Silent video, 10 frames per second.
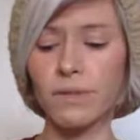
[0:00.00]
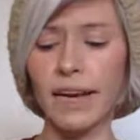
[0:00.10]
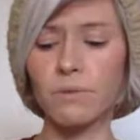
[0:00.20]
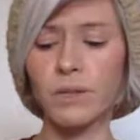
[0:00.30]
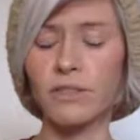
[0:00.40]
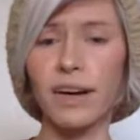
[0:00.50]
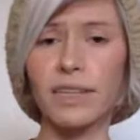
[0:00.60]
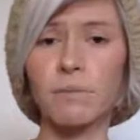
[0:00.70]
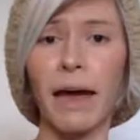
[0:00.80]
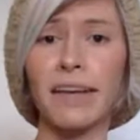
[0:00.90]
guys weren't
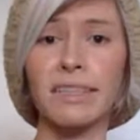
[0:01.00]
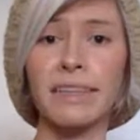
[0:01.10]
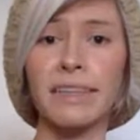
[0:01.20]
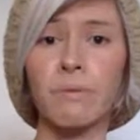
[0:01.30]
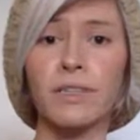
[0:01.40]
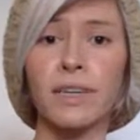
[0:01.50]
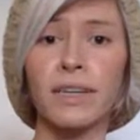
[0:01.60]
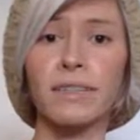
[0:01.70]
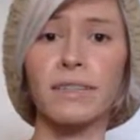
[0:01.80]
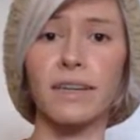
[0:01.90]
trespassing. They were
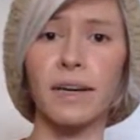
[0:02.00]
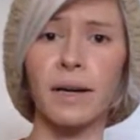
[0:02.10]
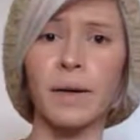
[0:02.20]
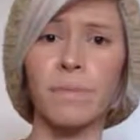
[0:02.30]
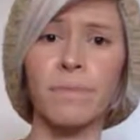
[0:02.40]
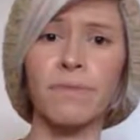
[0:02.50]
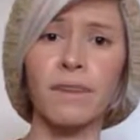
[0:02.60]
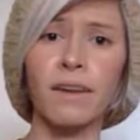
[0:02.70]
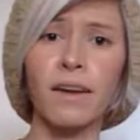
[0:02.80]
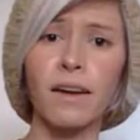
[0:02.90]
just
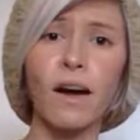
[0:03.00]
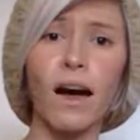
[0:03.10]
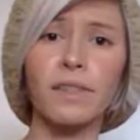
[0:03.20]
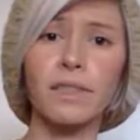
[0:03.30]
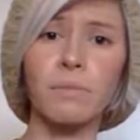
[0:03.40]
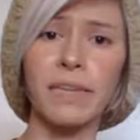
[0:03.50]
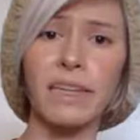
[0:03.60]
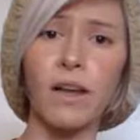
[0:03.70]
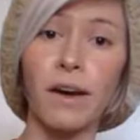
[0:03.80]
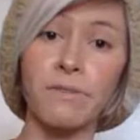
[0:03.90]
causing
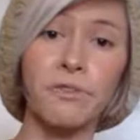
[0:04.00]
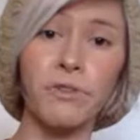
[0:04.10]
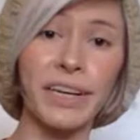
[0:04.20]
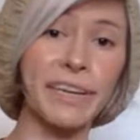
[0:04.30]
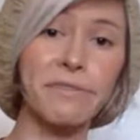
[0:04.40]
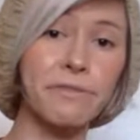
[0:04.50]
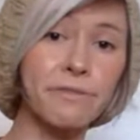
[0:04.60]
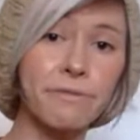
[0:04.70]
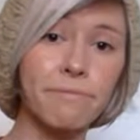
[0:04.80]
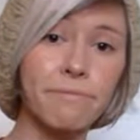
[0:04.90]
me a lot of
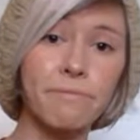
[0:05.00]
grief.